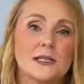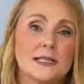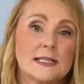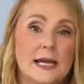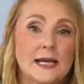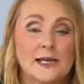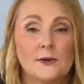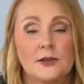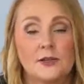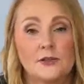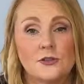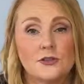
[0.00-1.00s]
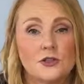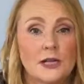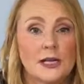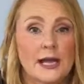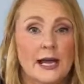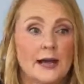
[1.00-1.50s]
deciding whether you
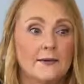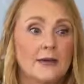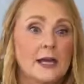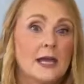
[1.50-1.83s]
should have